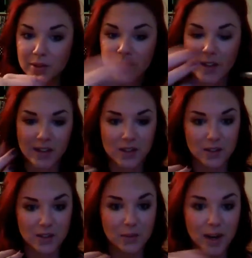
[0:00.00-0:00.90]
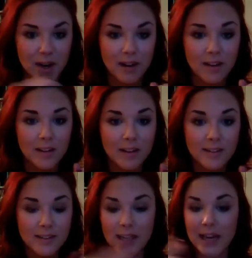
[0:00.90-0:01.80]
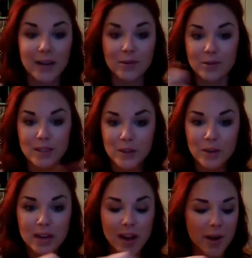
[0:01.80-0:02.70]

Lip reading: That's just the way that I usually do it.